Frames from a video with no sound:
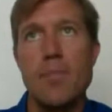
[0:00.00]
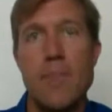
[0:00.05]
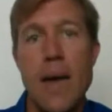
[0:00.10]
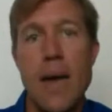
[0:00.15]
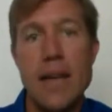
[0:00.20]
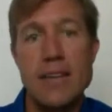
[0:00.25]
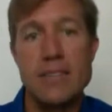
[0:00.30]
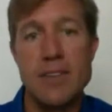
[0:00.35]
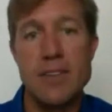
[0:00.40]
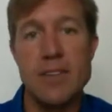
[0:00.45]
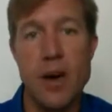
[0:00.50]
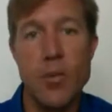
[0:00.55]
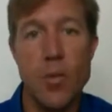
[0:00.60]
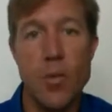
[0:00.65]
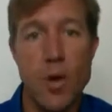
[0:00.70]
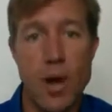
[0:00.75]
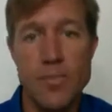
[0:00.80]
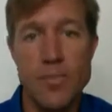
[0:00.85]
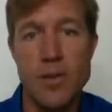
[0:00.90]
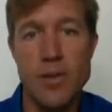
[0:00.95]
based on
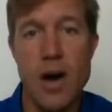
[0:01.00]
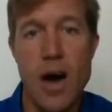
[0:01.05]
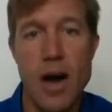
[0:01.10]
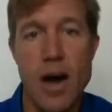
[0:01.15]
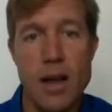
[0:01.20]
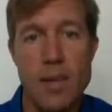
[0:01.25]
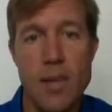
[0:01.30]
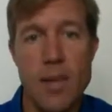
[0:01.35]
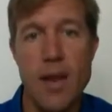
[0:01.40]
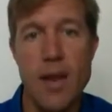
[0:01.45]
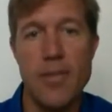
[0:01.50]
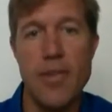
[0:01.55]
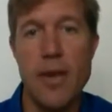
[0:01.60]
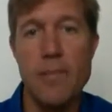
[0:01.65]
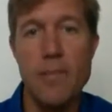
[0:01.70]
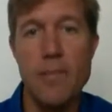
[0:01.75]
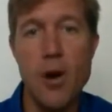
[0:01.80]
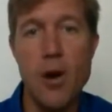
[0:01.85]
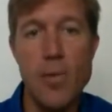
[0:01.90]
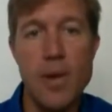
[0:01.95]
what I'm talking about at
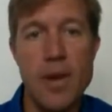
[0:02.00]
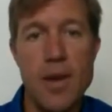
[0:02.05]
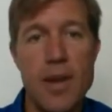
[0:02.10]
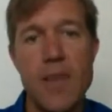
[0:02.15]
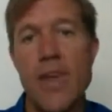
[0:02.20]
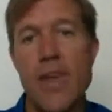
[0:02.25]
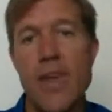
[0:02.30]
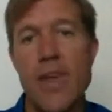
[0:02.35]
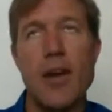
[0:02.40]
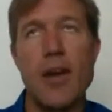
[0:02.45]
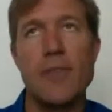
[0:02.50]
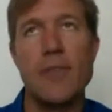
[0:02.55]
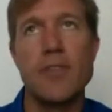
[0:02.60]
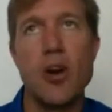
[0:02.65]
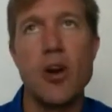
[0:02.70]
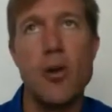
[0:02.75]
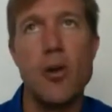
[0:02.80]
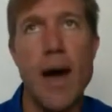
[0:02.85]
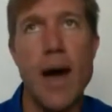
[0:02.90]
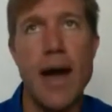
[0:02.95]
that moment, and then I don't have to
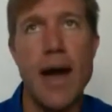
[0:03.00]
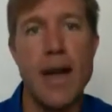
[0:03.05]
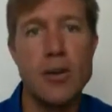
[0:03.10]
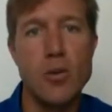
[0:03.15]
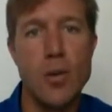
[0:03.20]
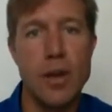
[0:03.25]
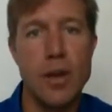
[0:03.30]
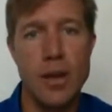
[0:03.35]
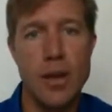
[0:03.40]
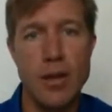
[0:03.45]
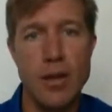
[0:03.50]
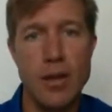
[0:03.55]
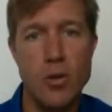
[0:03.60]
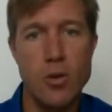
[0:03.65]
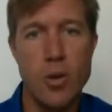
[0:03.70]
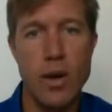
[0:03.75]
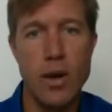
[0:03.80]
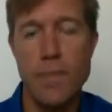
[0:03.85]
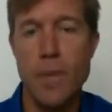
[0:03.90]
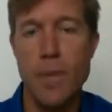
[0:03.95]
go back and do
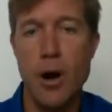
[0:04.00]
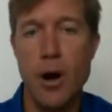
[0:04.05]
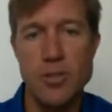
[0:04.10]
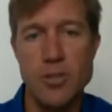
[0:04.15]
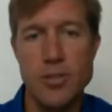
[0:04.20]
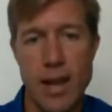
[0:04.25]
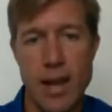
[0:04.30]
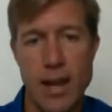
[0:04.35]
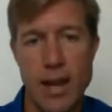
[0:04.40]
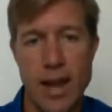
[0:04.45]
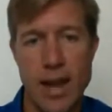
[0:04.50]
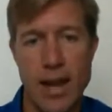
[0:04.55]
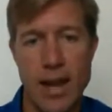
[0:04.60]
any post-editing.